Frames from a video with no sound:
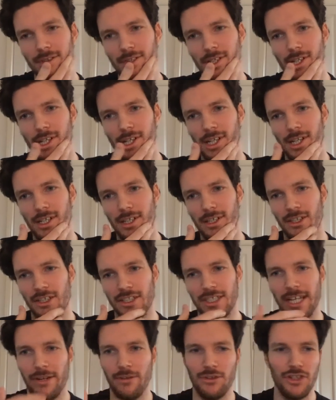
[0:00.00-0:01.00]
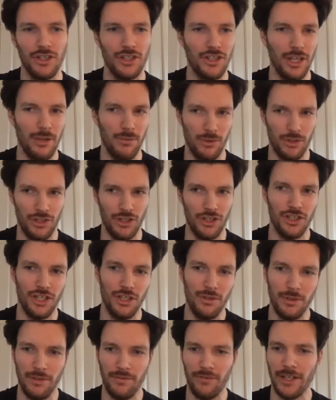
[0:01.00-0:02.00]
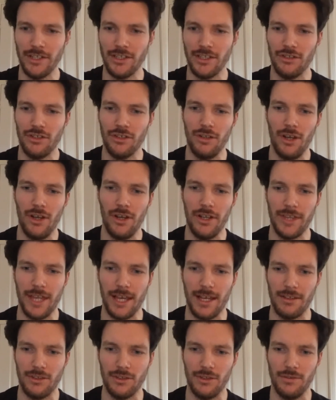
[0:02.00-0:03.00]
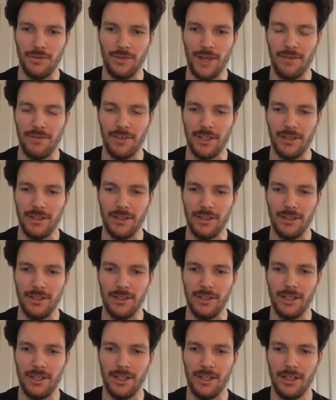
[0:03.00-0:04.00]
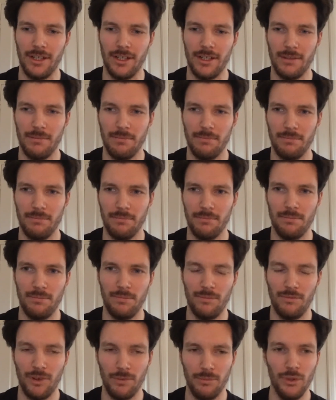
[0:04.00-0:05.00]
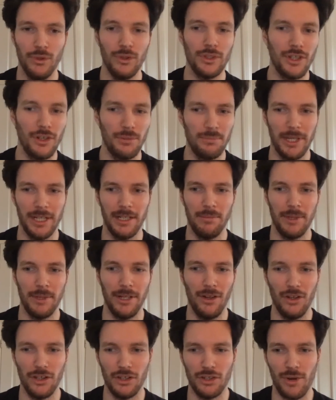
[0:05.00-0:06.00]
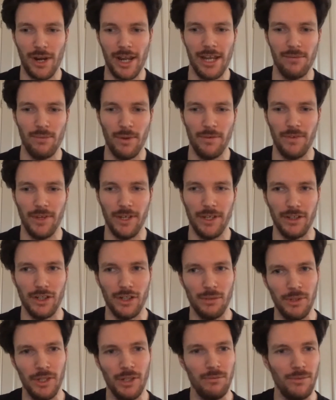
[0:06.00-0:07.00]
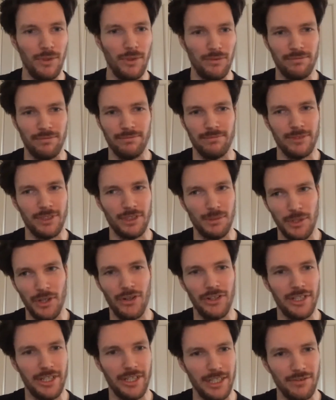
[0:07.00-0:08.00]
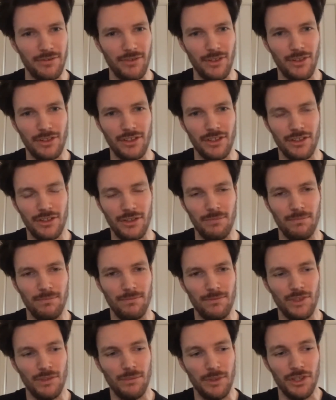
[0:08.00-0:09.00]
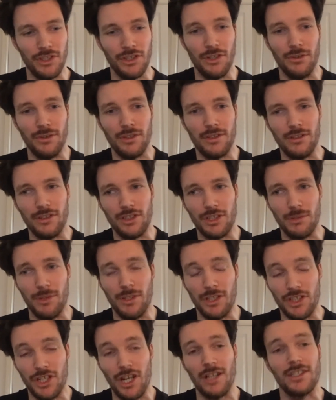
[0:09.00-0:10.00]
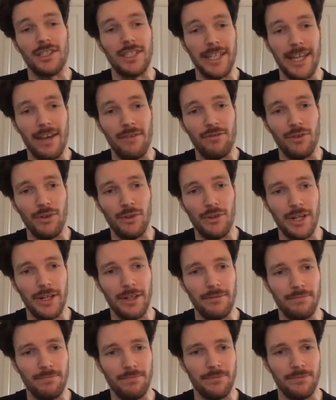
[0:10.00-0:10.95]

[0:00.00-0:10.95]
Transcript: Let's say it was just you and your friend. So do you like that sort of having from your side being a bit like creative with it and coming up with some of the ideas for like to sort of some of the shots to get for it?